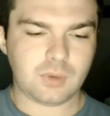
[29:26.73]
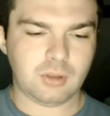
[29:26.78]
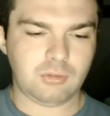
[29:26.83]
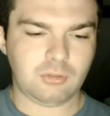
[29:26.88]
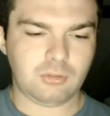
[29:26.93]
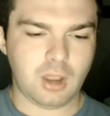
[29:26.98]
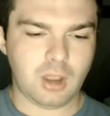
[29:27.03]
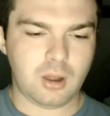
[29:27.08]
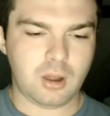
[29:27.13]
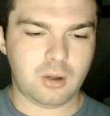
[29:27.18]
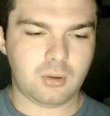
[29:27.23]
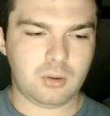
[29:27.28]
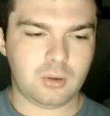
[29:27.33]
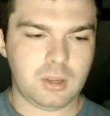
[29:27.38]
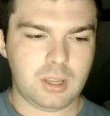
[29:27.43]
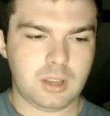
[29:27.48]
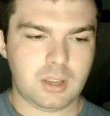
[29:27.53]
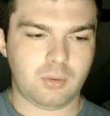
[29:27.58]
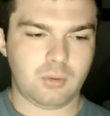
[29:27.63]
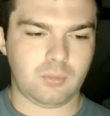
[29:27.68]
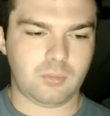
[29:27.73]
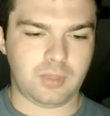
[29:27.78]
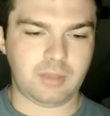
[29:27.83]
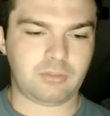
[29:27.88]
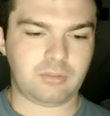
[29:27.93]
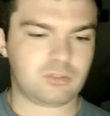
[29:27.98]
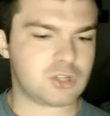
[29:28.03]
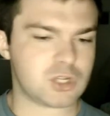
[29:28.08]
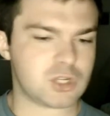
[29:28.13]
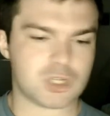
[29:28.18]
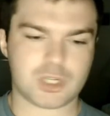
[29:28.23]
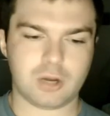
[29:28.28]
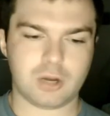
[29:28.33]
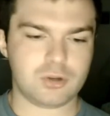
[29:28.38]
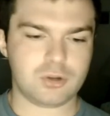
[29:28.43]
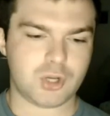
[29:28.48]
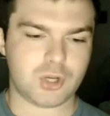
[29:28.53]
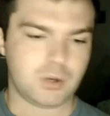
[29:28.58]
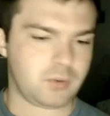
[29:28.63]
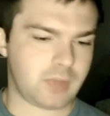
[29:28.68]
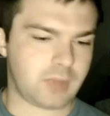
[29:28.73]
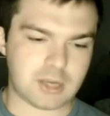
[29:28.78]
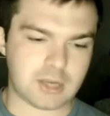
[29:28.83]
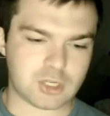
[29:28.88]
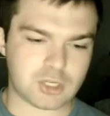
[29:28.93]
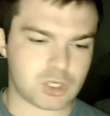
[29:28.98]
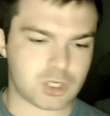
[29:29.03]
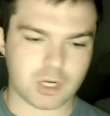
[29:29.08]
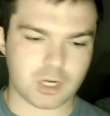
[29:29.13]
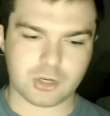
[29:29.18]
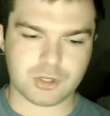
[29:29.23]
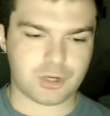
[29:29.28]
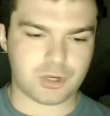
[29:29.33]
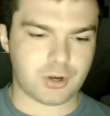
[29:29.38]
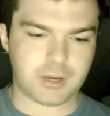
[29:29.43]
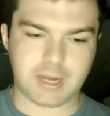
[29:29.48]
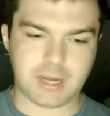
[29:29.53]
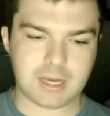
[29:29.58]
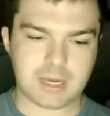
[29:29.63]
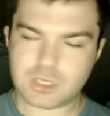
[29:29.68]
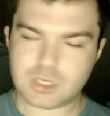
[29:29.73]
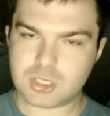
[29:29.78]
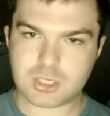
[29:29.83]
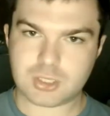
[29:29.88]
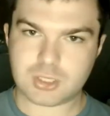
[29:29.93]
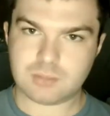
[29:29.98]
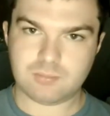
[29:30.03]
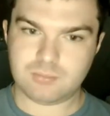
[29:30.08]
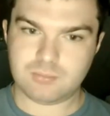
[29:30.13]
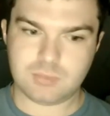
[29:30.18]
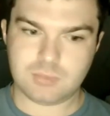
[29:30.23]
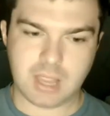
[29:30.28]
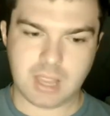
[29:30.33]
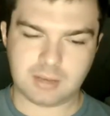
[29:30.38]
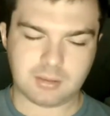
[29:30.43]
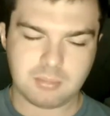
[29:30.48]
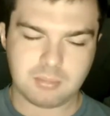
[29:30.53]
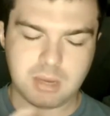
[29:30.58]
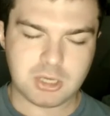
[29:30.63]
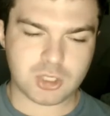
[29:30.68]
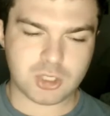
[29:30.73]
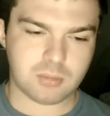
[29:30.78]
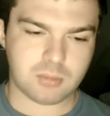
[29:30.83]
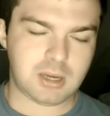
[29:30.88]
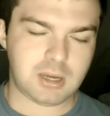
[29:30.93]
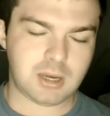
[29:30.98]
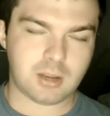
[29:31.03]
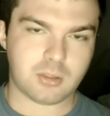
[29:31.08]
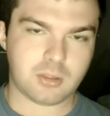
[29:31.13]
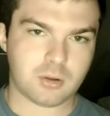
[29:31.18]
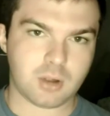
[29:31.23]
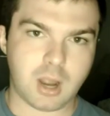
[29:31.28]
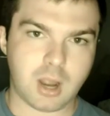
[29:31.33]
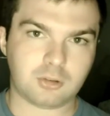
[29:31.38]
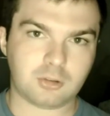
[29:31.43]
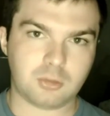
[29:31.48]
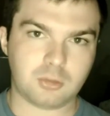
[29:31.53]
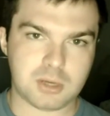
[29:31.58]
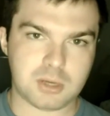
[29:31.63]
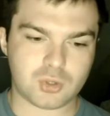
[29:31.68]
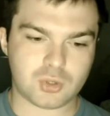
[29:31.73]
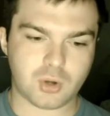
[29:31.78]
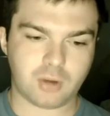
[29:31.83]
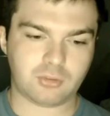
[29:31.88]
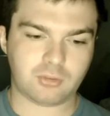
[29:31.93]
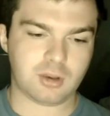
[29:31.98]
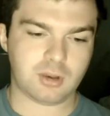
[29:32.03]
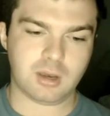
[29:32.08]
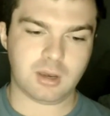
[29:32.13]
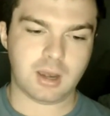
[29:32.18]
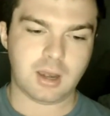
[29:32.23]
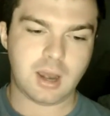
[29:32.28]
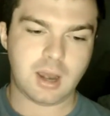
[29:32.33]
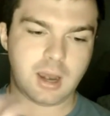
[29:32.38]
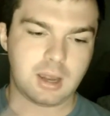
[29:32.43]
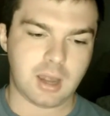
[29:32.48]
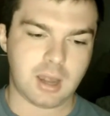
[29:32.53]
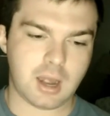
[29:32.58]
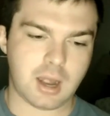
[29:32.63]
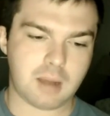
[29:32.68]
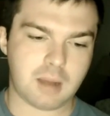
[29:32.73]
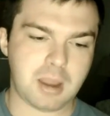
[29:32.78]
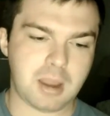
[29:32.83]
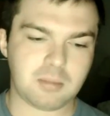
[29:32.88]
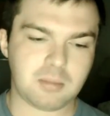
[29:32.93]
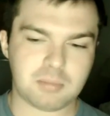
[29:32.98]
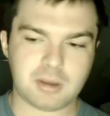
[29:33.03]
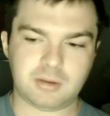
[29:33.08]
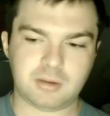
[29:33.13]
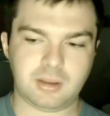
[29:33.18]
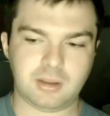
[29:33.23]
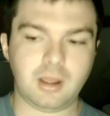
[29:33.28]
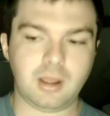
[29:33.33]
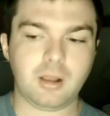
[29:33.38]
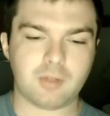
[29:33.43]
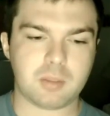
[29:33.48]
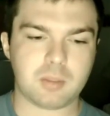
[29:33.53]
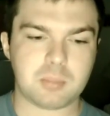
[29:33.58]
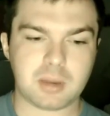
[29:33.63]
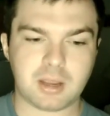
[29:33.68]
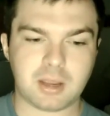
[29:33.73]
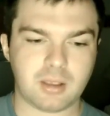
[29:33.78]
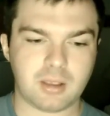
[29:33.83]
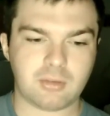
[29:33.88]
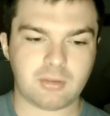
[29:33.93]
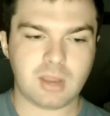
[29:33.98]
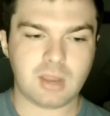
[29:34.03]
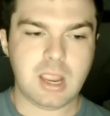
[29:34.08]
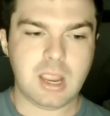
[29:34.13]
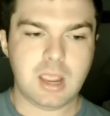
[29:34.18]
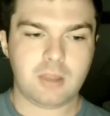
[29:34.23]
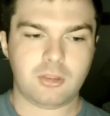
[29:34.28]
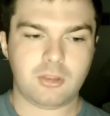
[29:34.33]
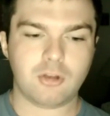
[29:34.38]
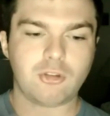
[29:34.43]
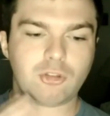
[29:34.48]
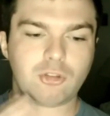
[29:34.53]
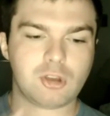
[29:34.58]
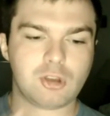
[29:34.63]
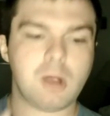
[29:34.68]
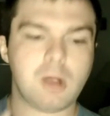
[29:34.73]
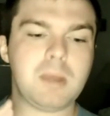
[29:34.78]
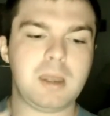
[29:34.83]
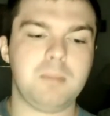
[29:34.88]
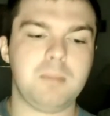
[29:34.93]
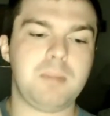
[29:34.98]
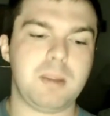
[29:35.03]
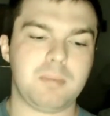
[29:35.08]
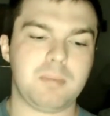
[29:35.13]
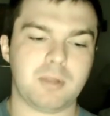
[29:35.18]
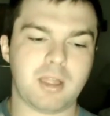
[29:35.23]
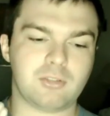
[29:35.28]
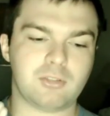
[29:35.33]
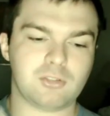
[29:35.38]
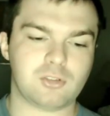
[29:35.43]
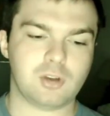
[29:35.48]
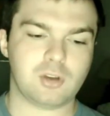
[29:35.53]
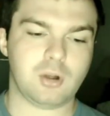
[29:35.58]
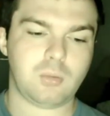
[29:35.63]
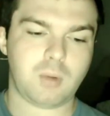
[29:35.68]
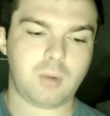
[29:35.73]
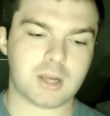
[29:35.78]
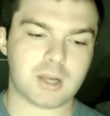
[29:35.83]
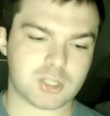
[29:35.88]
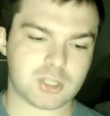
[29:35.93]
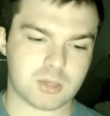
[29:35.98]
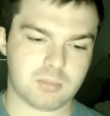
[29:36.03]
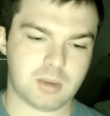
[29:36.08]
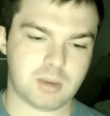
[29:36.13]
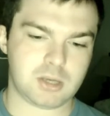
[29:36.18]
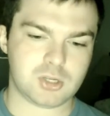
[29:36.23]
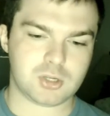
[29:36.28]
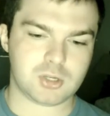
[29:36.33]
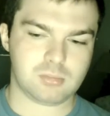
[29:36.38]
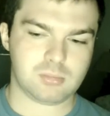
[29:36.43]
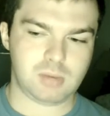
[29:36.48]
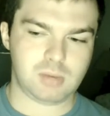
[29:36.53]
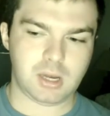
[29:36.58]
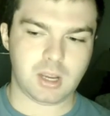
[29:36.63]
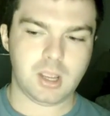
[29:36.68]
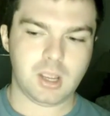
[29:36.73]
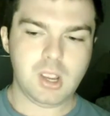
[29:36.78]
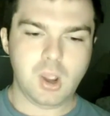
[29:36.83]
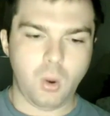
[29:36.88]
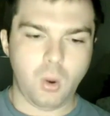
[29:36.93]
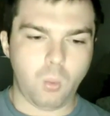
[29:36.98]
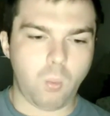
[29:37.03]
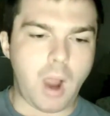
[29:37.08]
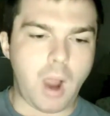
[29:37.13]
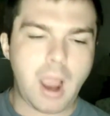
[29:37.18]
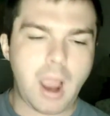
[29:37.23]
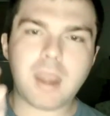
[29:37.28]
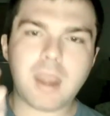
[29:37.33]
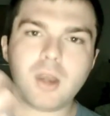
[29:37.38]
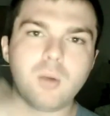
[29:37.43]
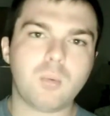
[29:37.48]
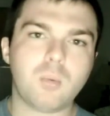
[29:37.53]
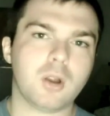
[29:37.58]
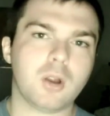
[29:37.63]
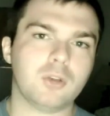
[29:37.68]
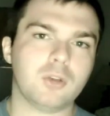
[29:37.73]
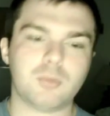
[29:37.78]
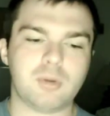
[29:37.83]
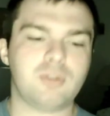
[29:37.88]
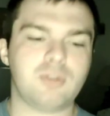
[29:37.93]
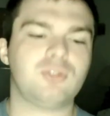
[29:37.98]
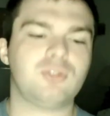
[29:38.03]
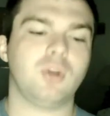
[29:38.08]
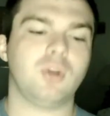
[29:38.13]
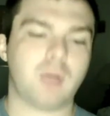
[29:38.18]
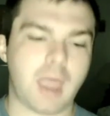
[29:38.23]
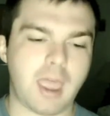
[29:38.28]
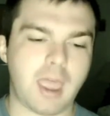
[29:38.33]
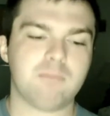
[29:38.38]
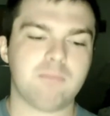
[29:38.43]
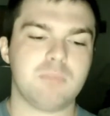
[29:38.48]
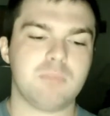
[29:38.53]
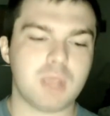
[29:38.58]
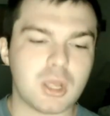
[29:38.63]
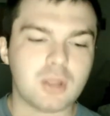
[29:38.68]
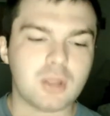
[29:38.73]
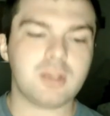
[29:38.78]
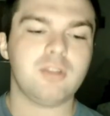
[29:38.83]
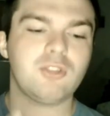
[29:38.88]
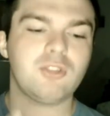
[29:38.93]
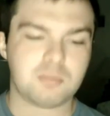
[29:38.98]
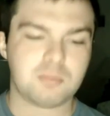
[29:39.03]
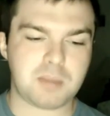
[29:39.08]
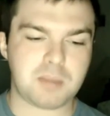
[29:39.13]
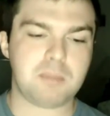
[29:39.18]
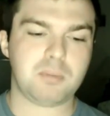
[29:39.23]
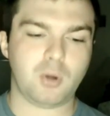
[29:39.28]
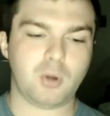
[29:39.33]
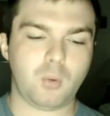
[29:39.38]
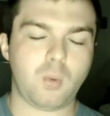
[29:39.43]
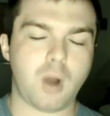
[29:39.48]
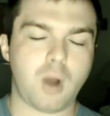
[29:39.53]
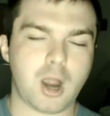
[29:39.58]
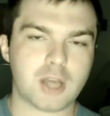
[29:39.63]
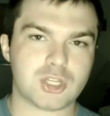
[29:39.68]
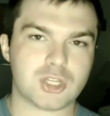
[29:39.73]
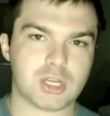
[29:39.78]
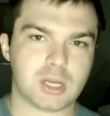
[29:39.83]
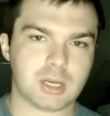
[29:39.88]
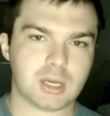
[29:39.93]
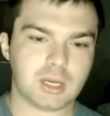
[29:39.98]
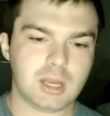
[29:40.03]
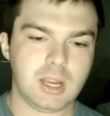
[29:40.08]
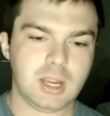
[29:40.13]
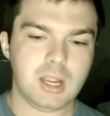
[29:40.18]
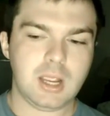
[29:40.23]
So this just shows you, again, just that the mainstream media, they're not to be trusted. And I make a big deal of it, because there's so many people that still watch the mainstream media. Why in the world do we still have millions of people watching